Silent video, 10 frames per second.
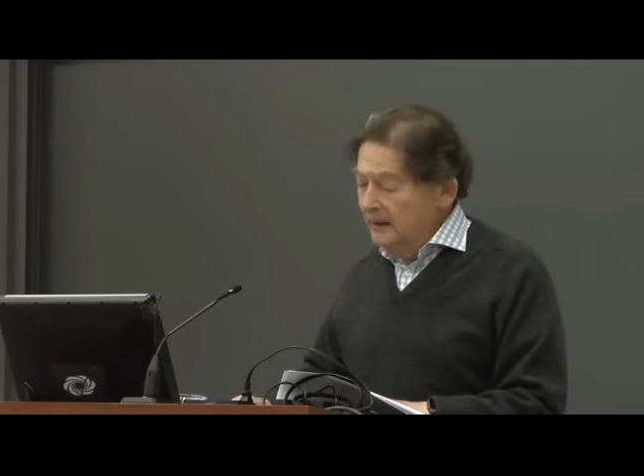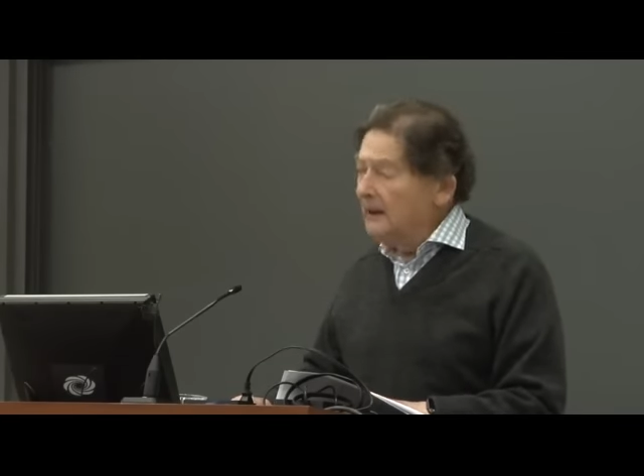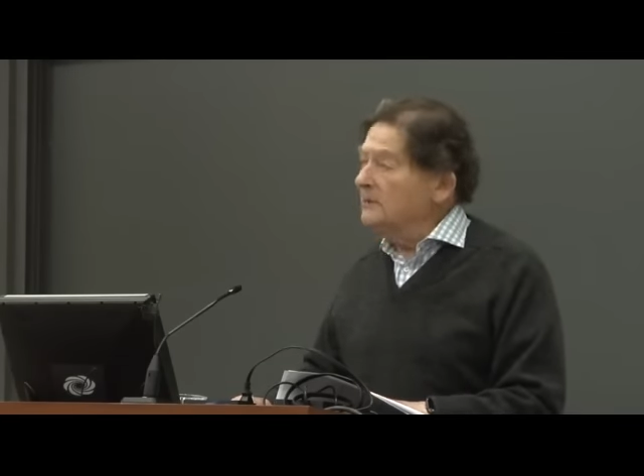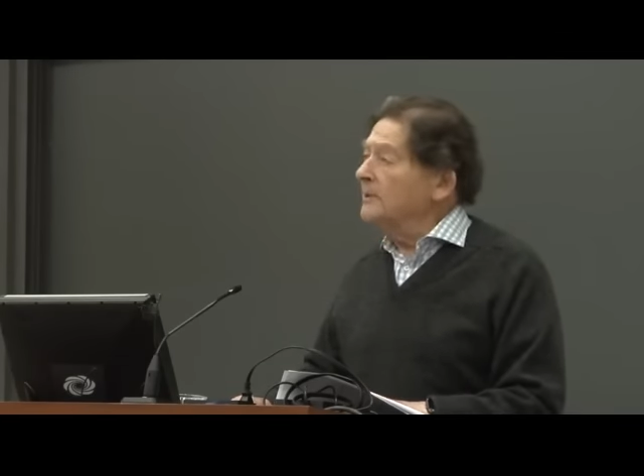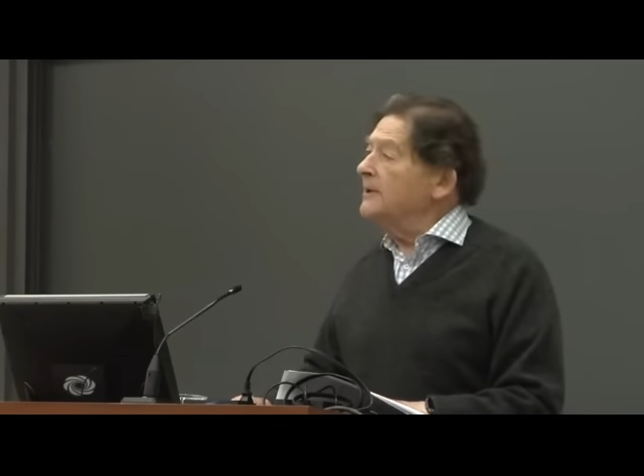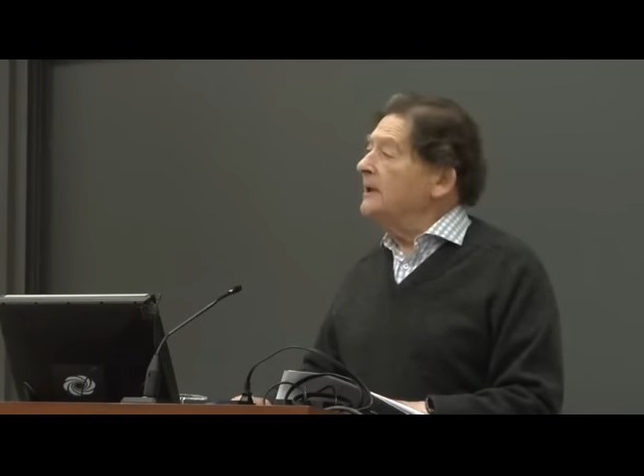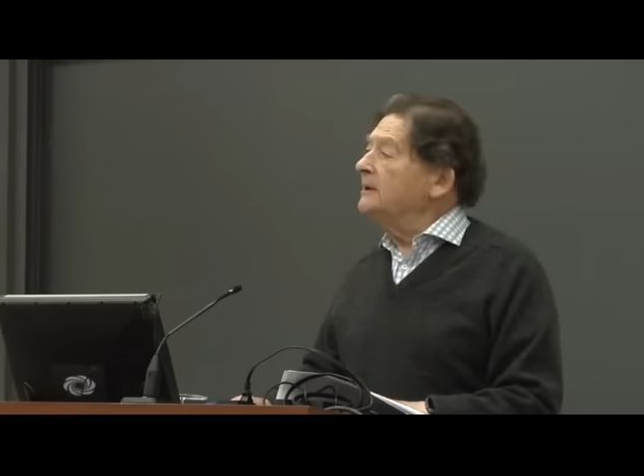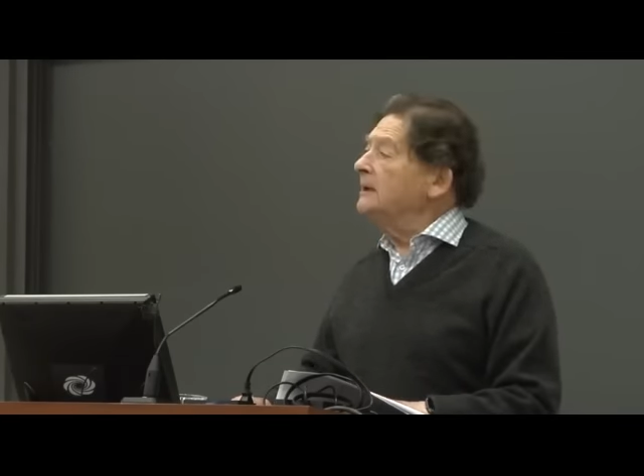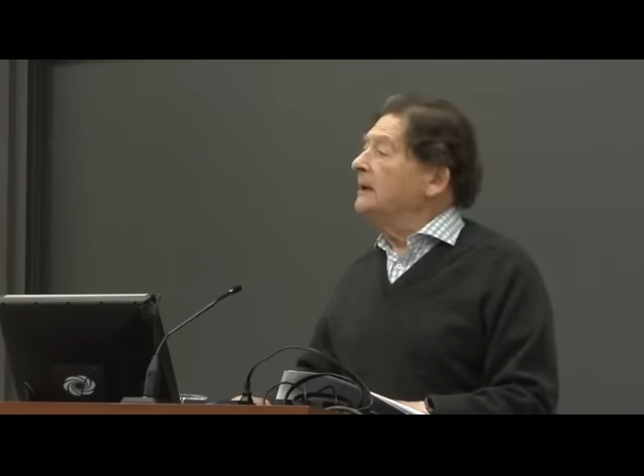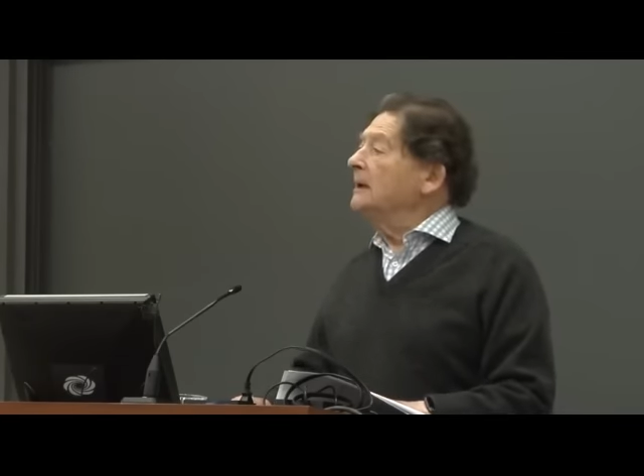and with
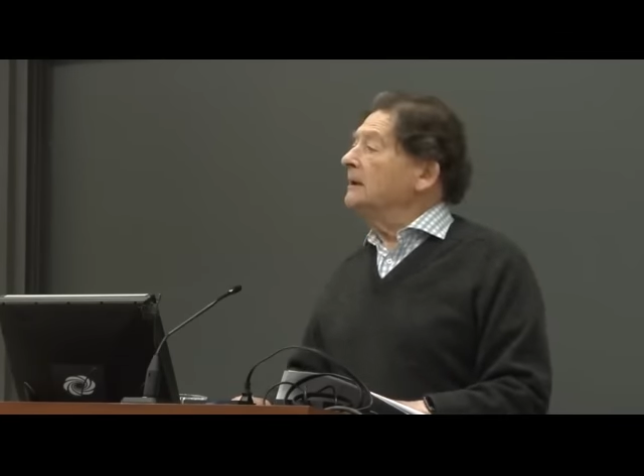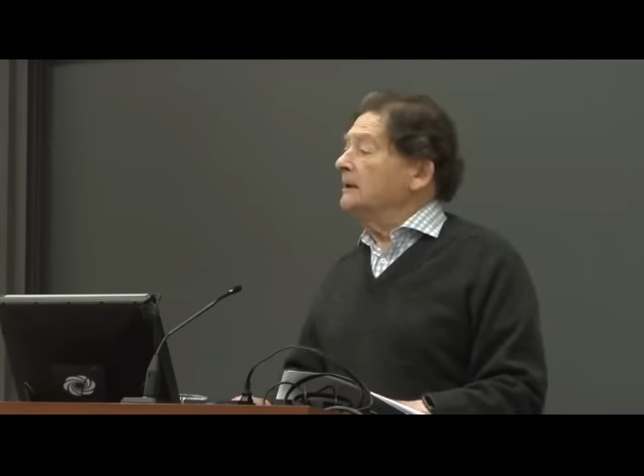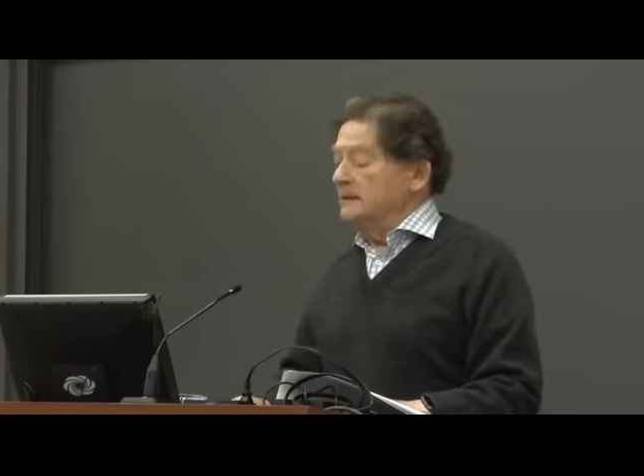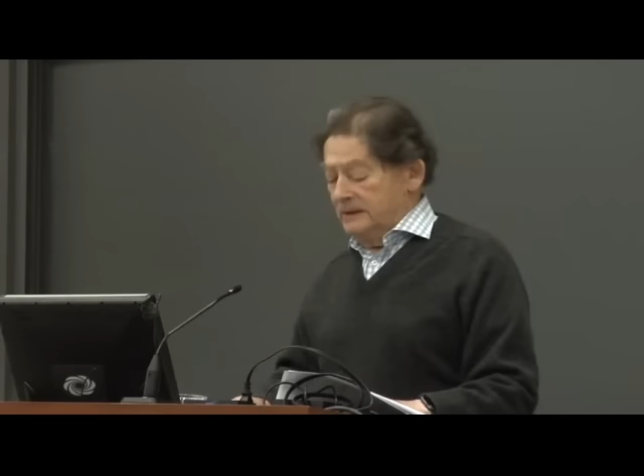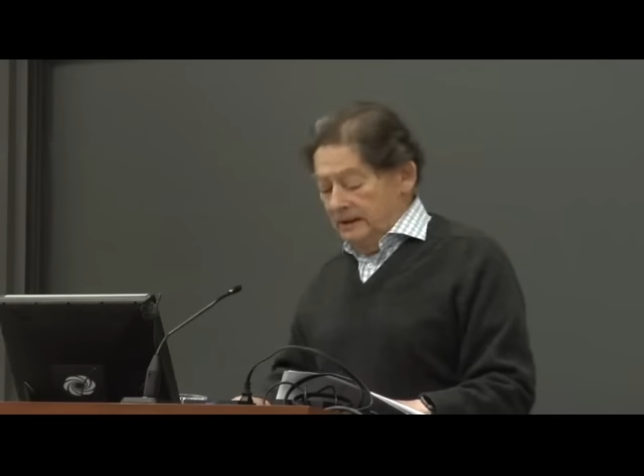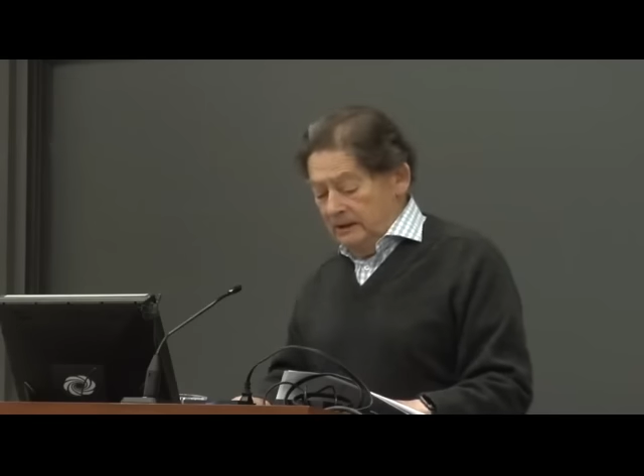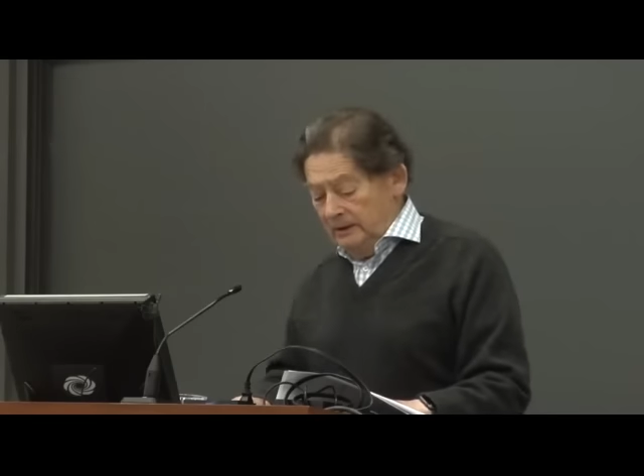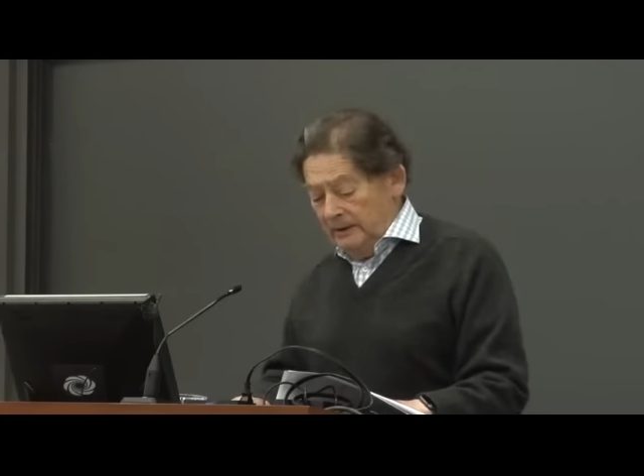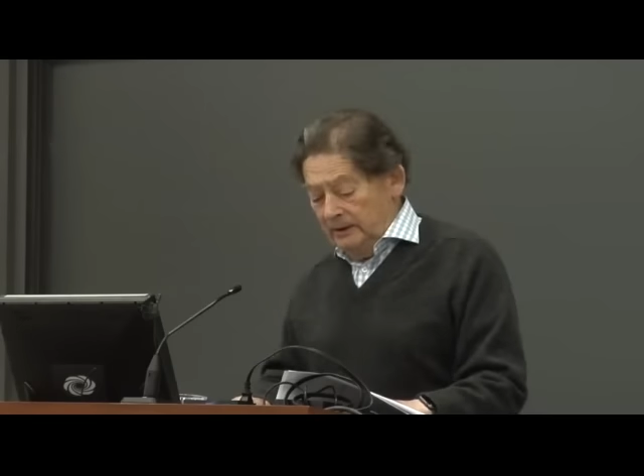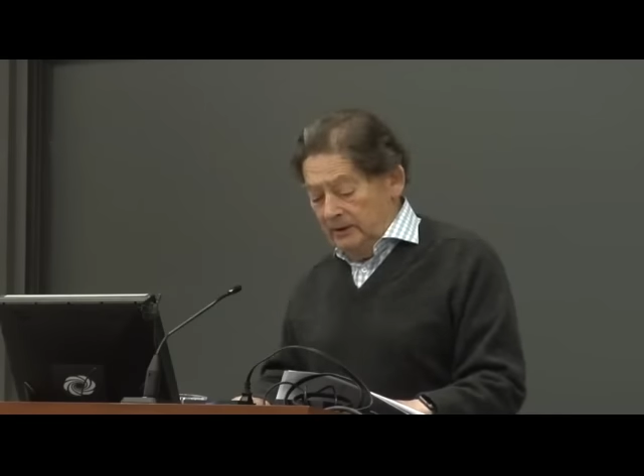it,
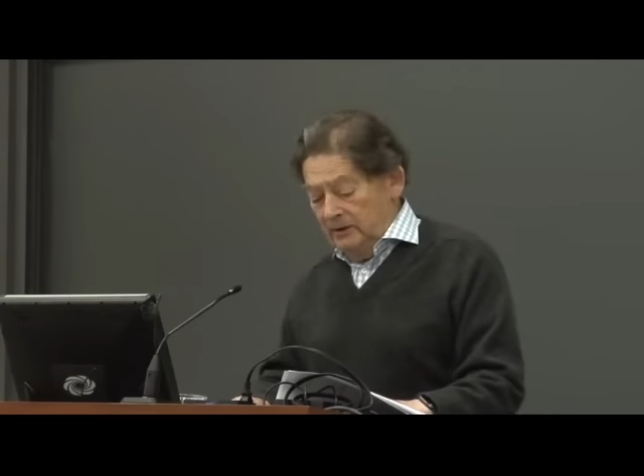continuing